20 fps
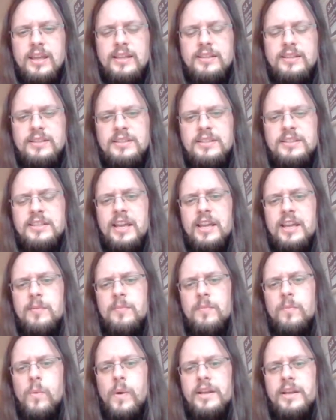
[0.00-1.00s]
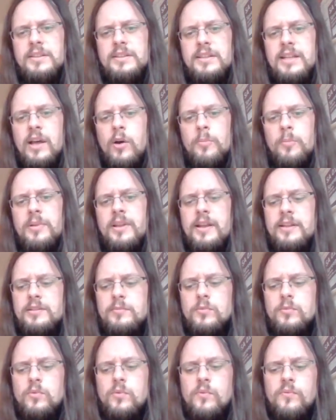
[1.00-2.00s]
in the game, white now played the
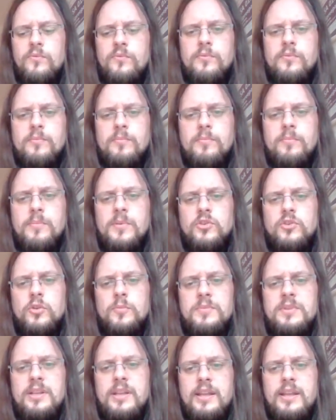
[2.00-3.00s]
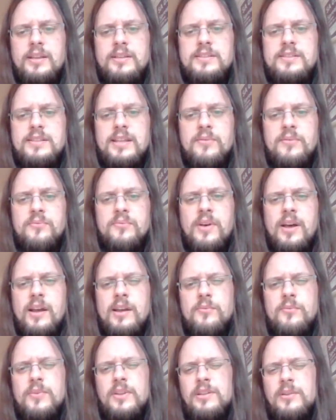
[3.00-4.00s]
move bishop takes
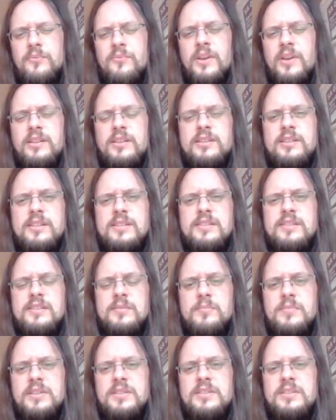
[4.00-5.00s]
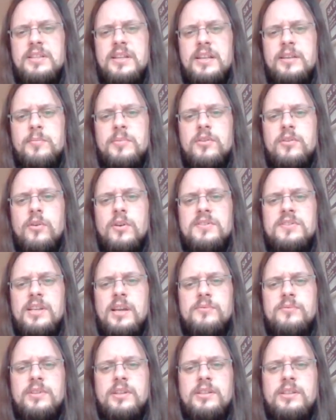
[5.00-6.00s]
f5, and I think that this is a mistake because
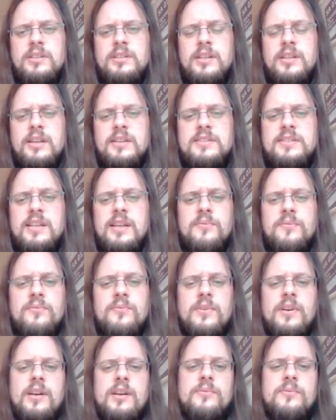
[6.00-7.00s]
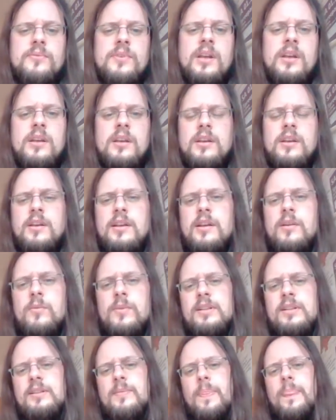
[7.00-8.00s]
after e takes f5,
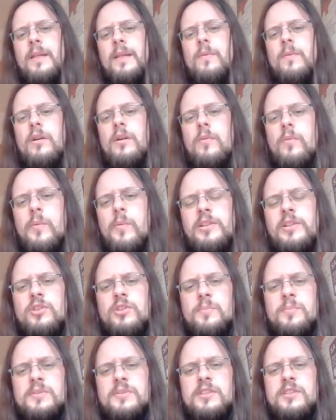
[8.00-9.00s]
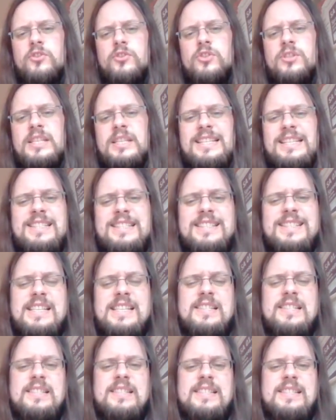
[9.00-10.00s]
well, we reach a position that
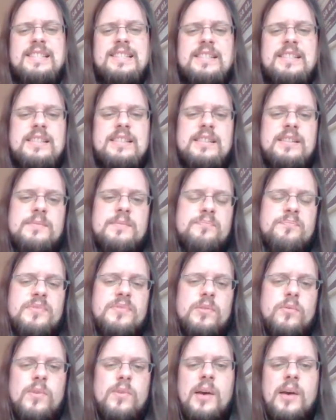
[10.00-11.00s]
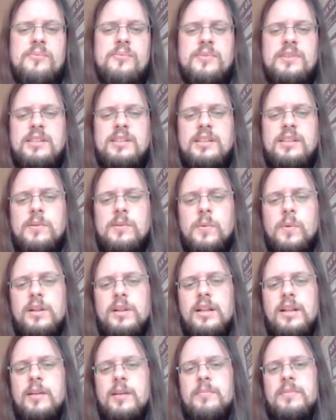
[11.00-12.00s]
is roughly
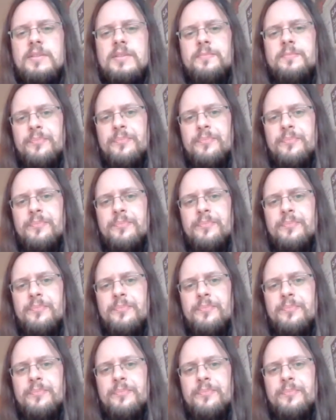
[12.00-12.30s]
equal. I mean,